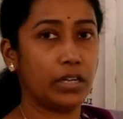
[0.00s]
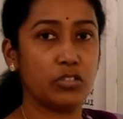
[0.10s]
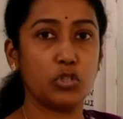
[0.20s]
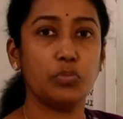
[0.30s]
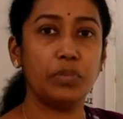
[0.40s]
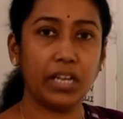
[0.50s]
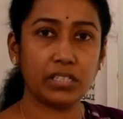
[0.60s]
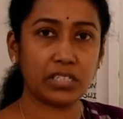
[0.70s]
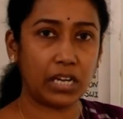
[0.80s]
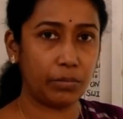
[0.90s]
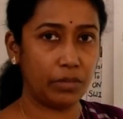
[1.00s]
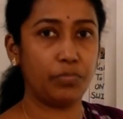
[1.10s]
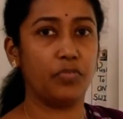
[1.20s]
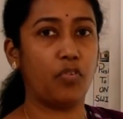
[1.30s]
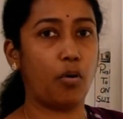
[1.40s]
consume less time in
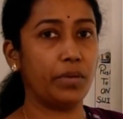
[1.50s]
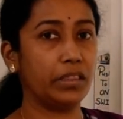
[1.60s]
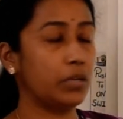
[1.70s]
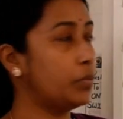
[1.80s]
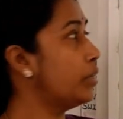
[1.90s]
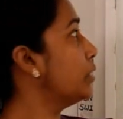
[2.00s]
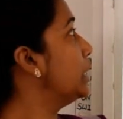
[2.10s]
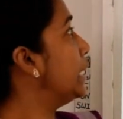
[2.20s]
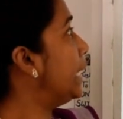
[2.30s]
performing the work,